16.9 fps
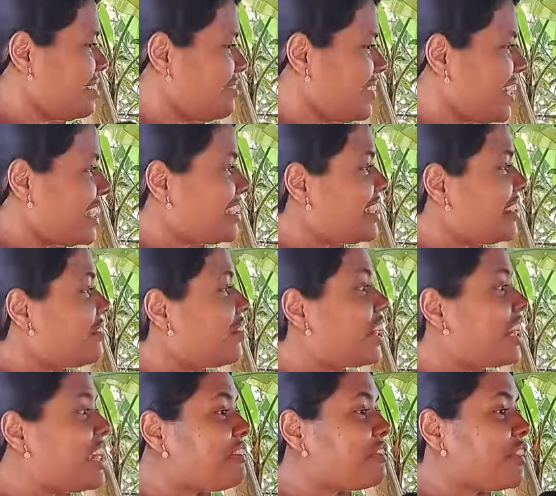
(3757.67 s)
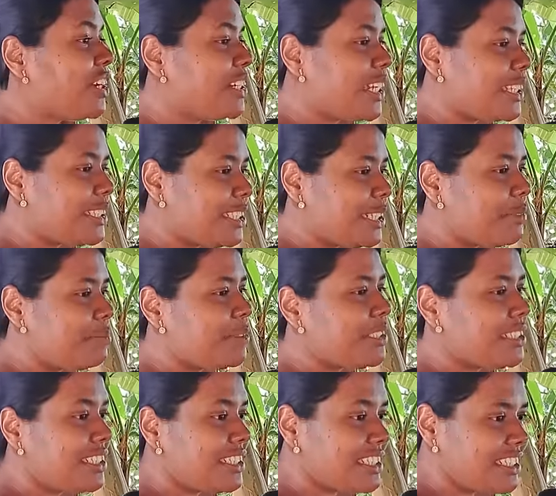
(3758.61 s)
when I say word of God
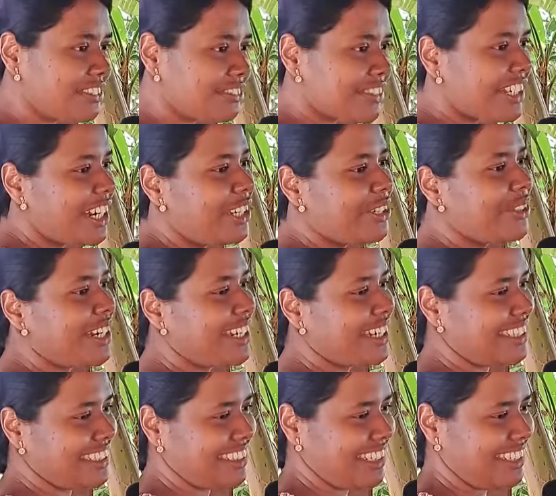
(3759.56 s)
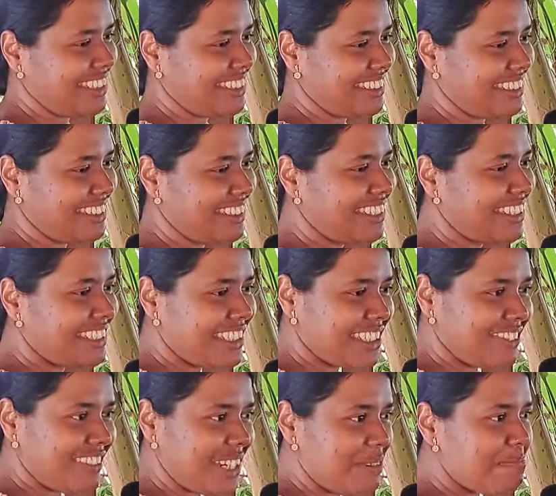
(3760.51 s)
conception is difficult to understand. This
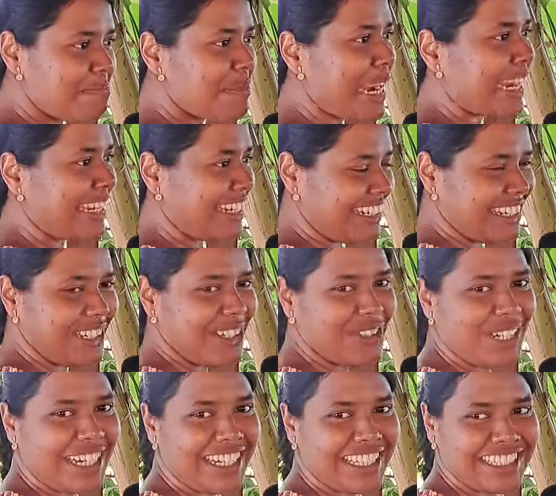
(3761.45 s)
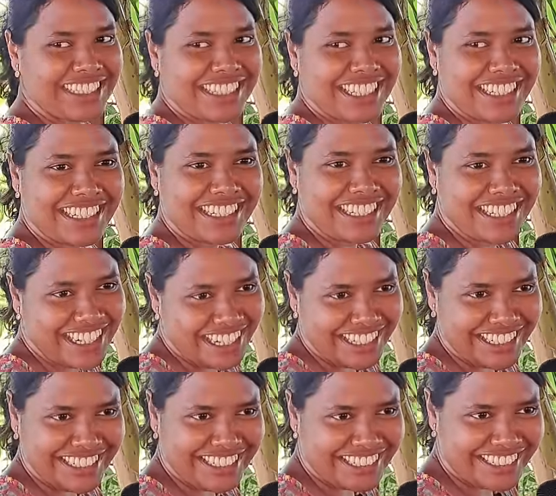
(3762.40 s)
is very practical to understand,
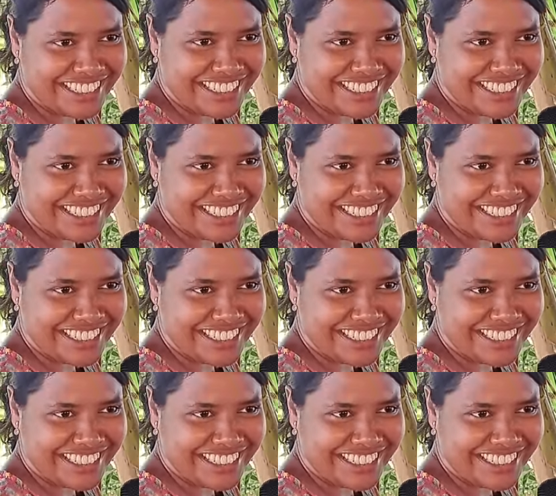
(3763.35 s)
correct?